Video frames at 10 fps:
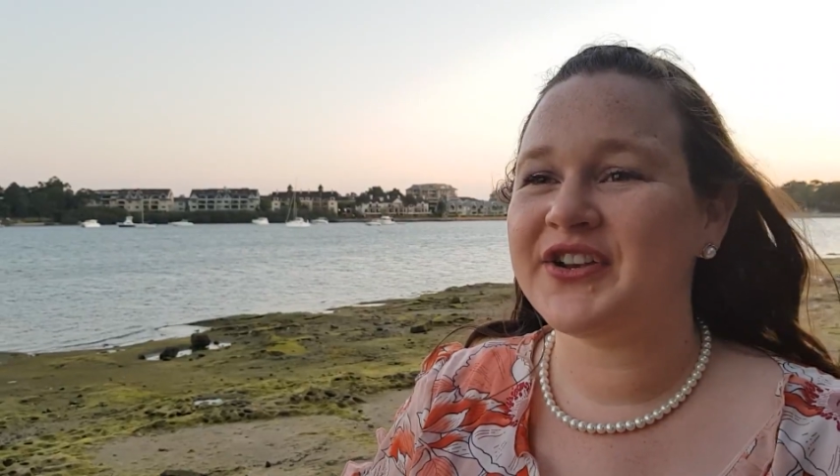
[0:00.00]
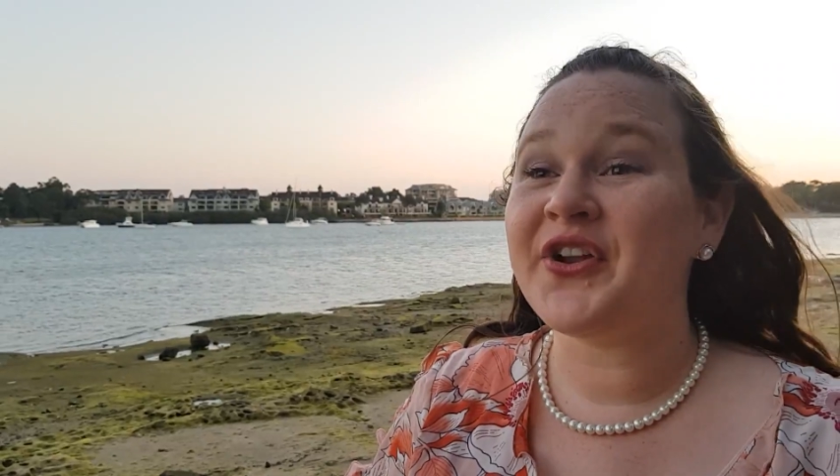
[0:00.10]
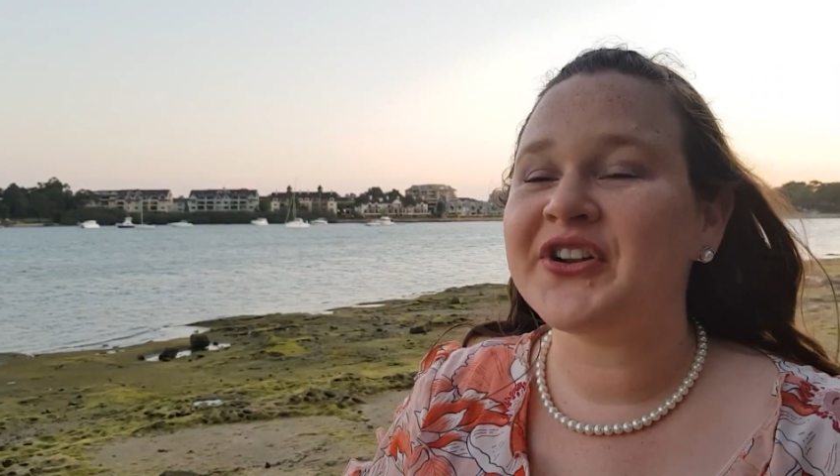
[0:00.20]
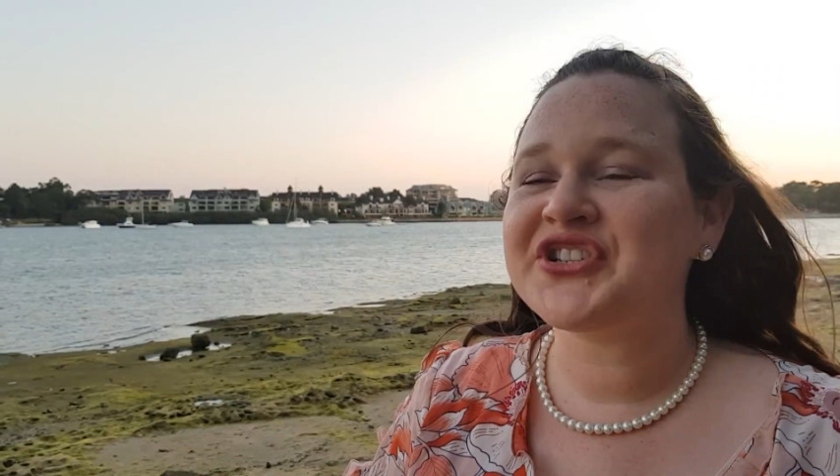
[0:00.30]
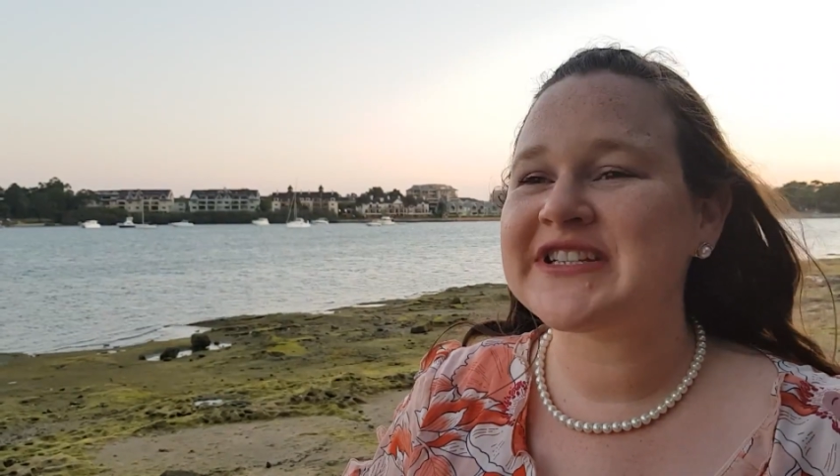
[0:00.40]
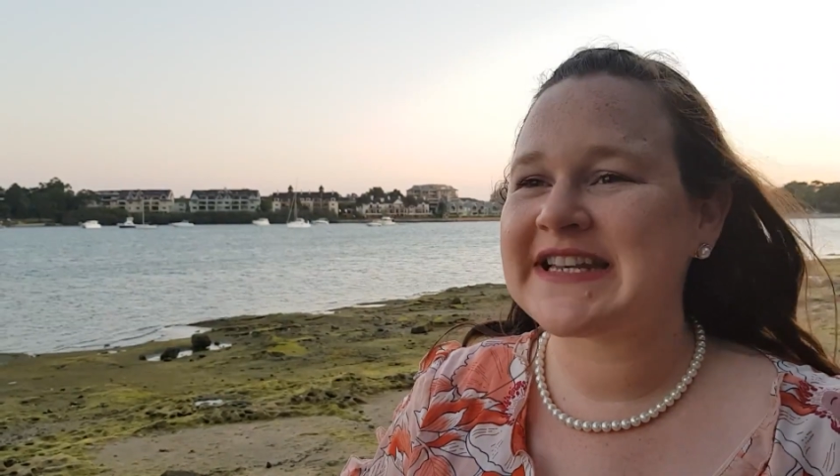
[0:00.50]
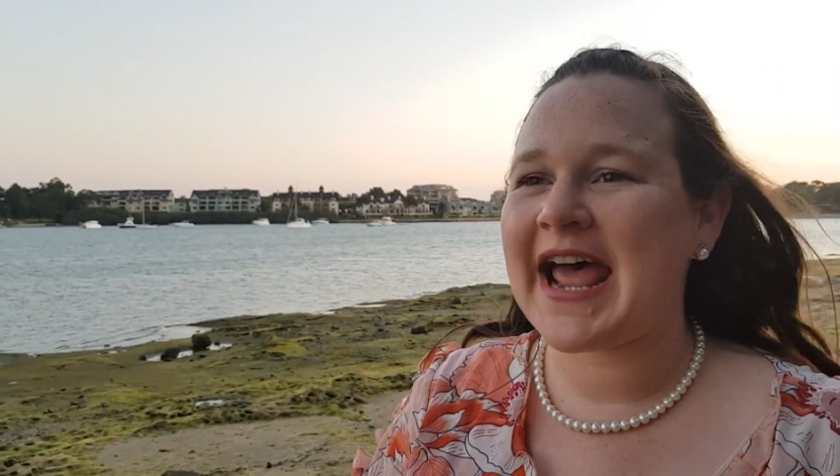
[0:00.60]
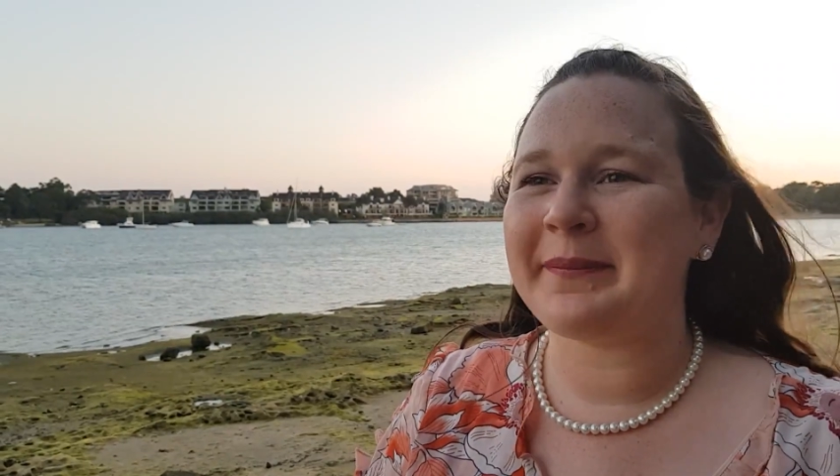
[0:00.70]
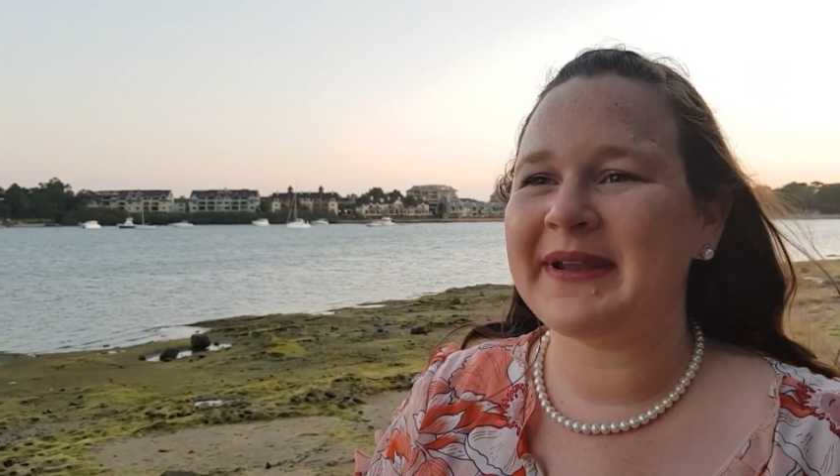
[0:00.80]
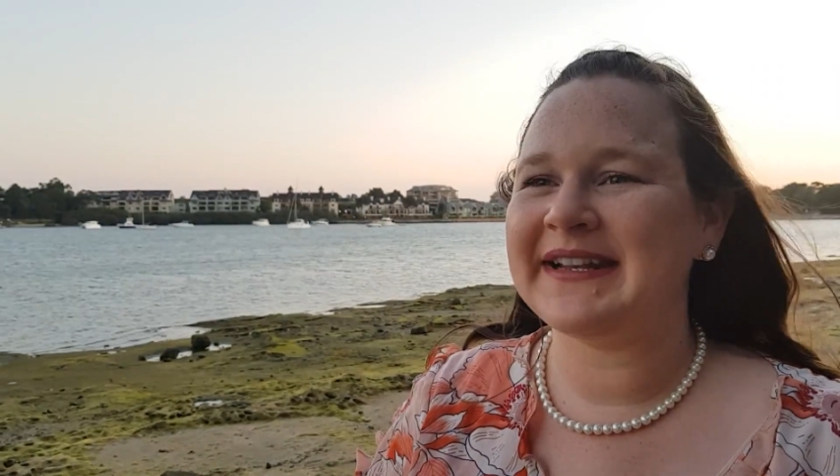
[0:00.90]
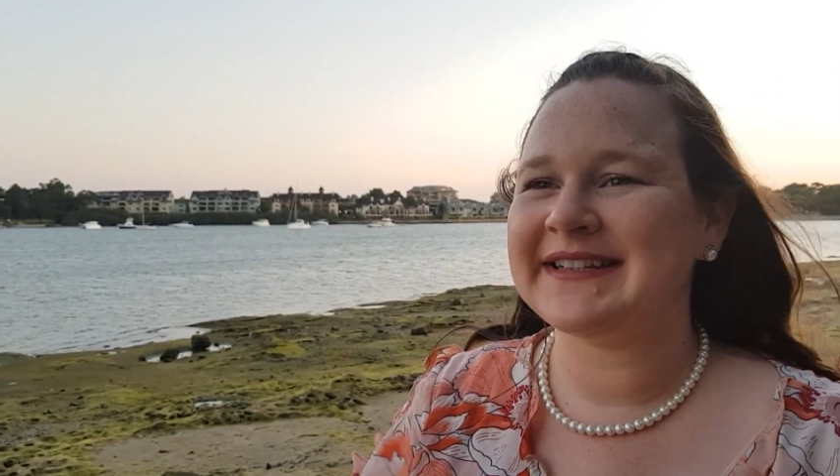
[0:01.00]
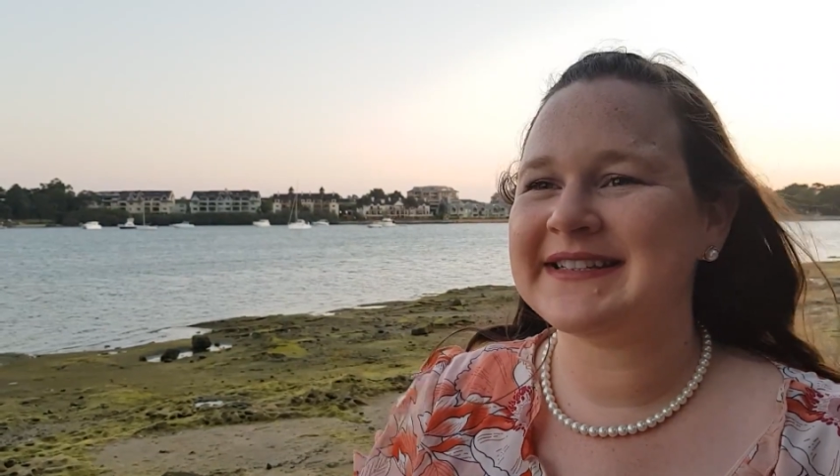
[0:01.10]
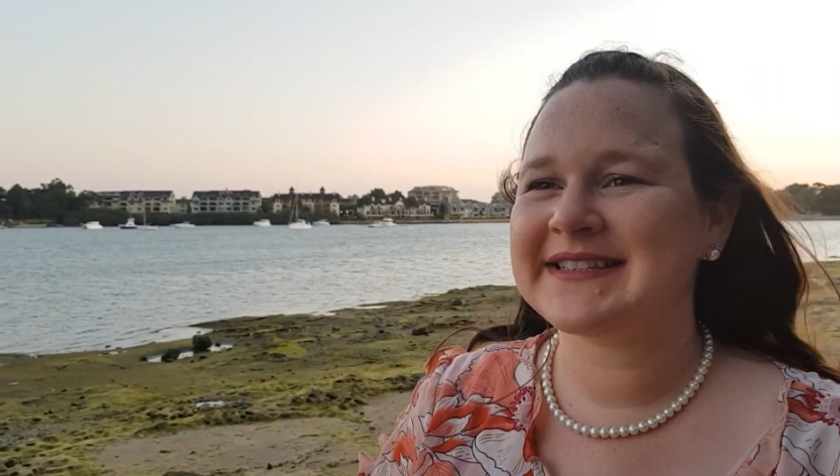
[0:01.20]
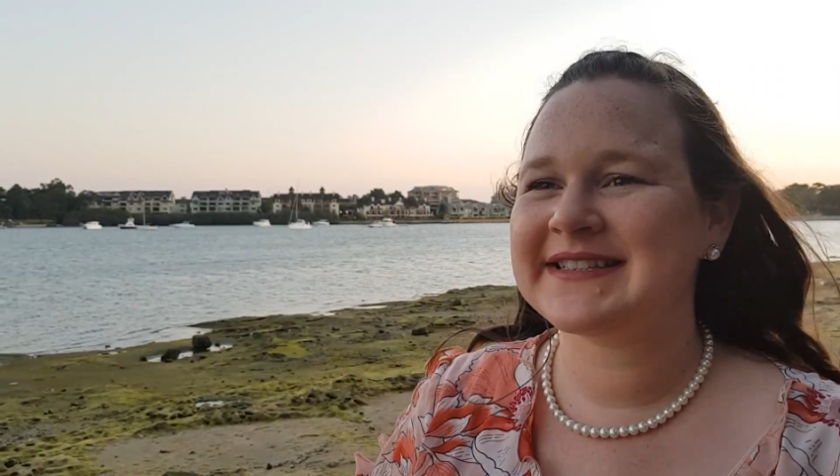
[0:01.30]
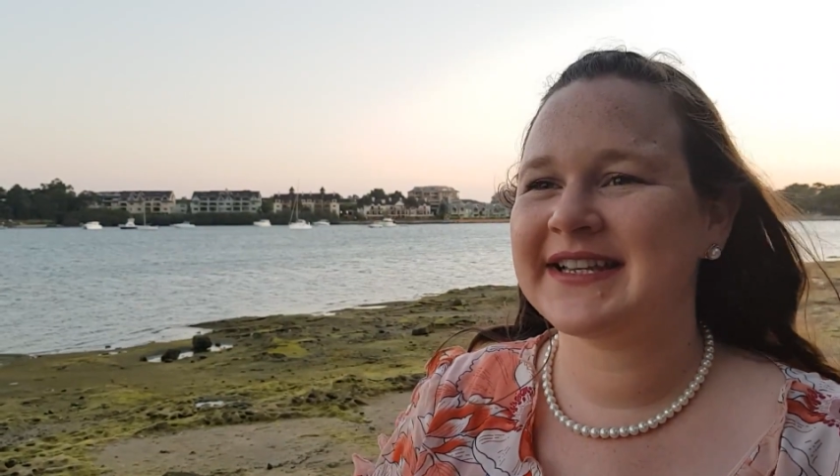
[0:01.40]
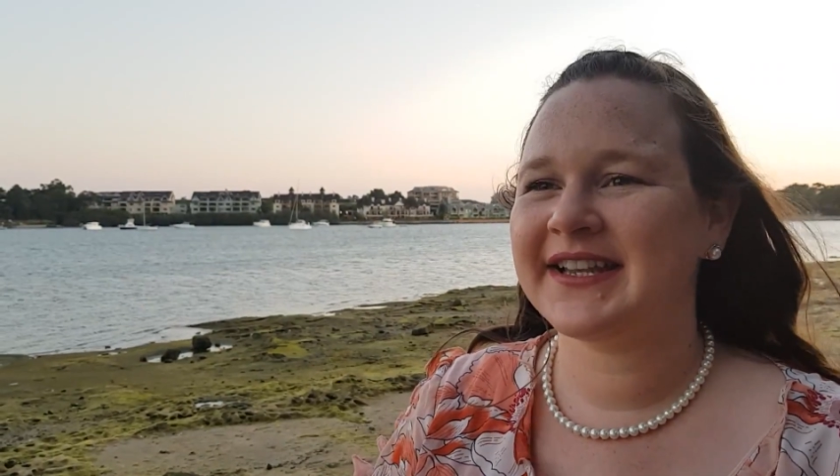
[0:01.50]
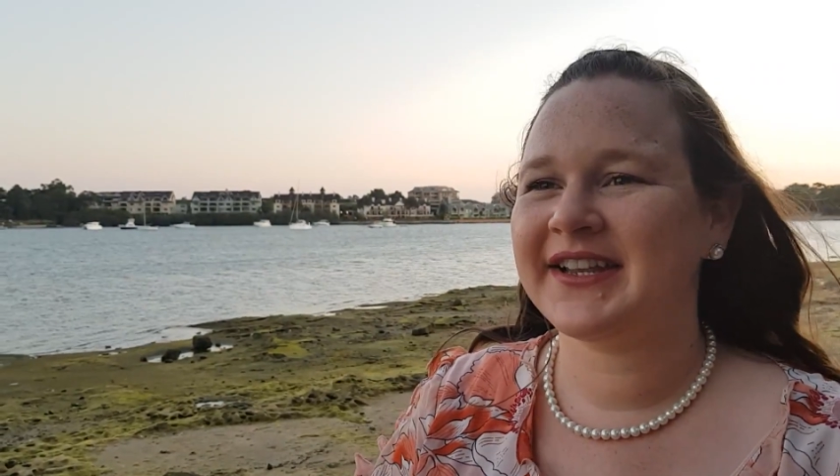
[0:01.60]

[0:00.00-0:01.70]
Not just happiness,